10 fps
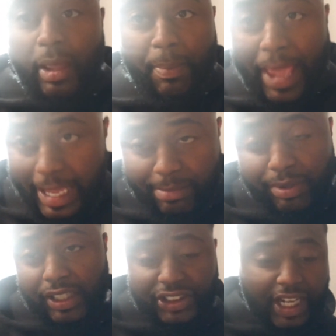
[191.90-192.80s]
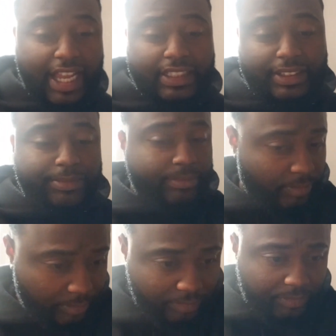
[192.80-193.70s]
paintbrush, guys,
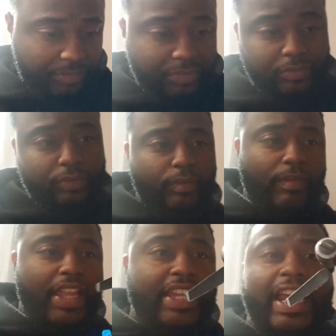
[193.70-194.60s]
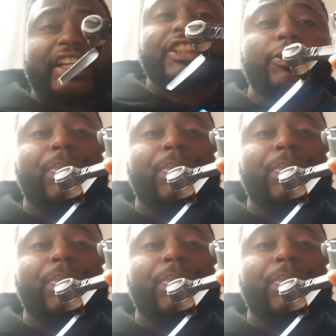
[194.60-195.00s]
and I just